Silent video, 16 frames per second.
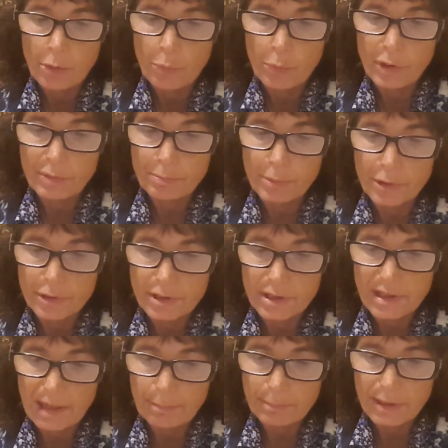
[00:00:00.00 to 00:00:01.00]
with
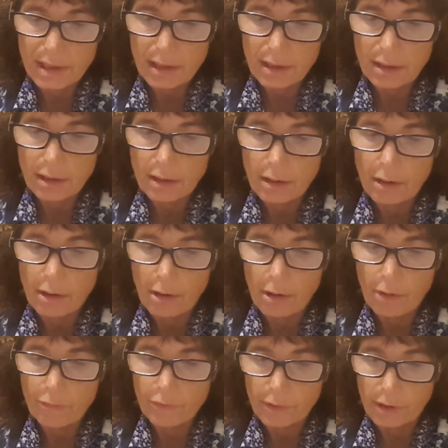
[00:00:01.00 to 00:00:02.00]
perceptic
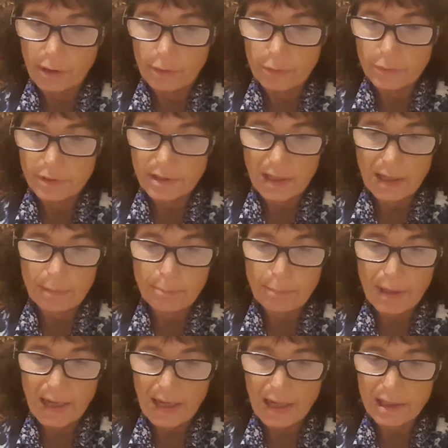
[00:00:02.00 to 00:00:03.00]
overloads and
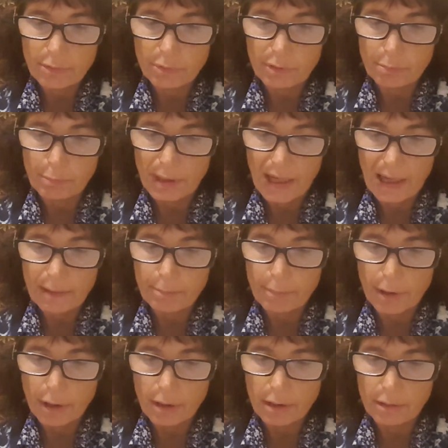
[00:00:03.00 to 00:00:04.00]
packed with black
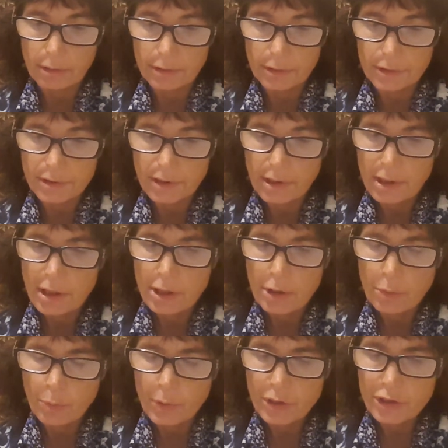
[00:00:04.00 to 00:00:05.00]
particles
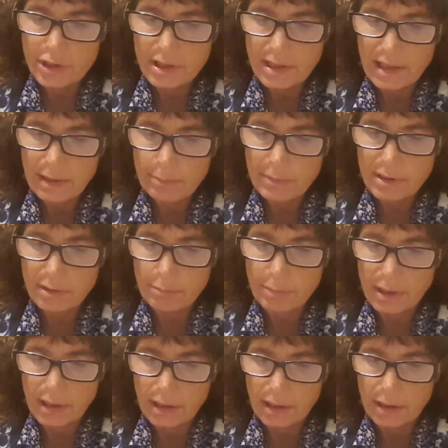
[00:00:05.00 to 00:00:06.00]
which seem to
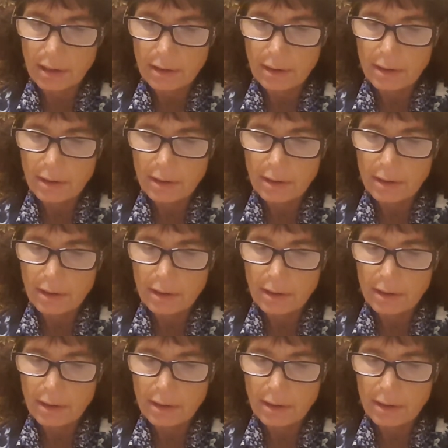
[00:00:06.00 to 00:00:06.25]
be,